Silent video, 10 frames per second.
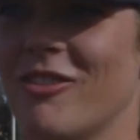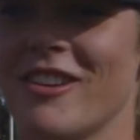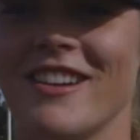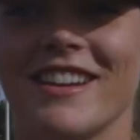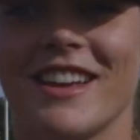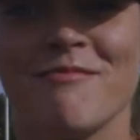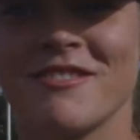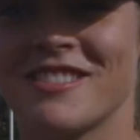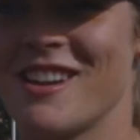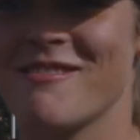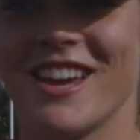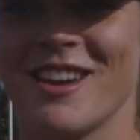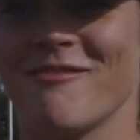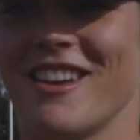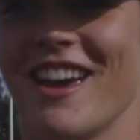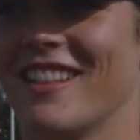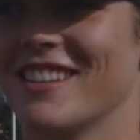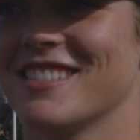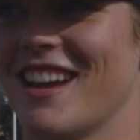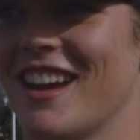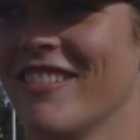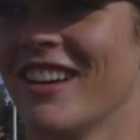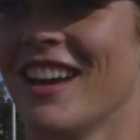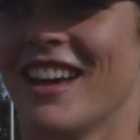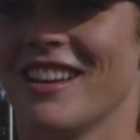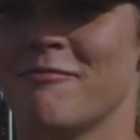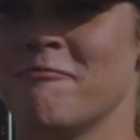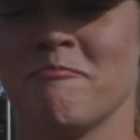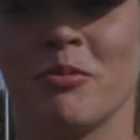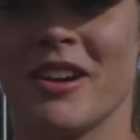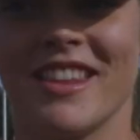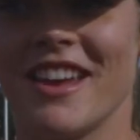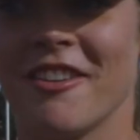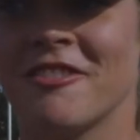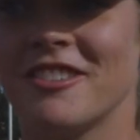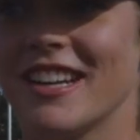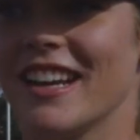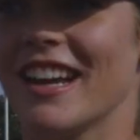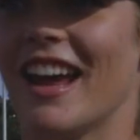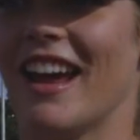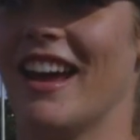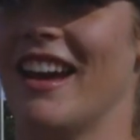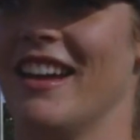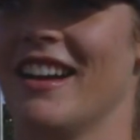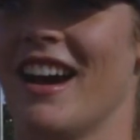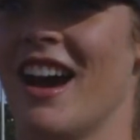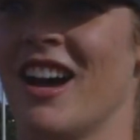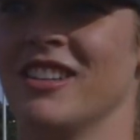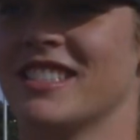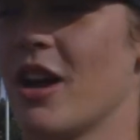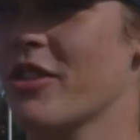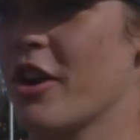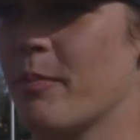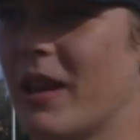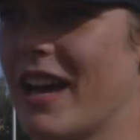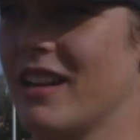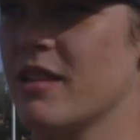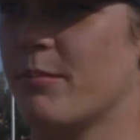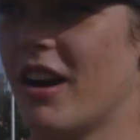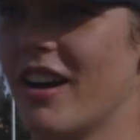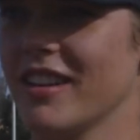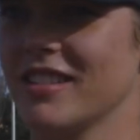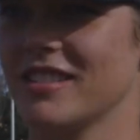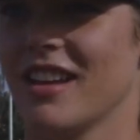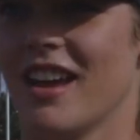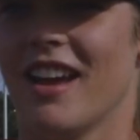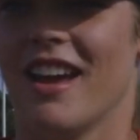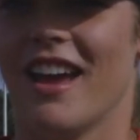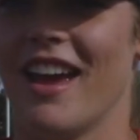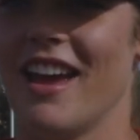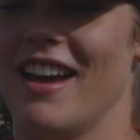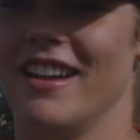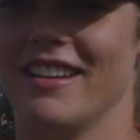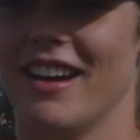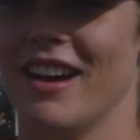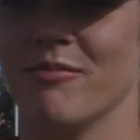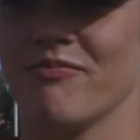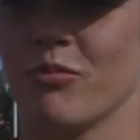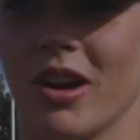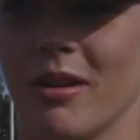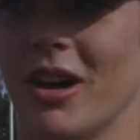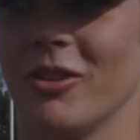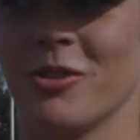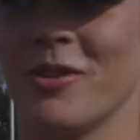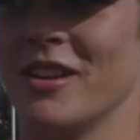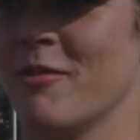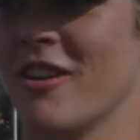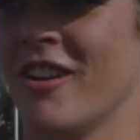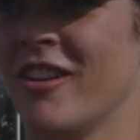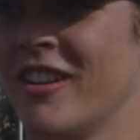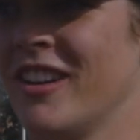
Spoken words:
We need to keep the same game we had this game. Bring the energy and stay with our plan in the box, and we'll come out with a win tomorrow.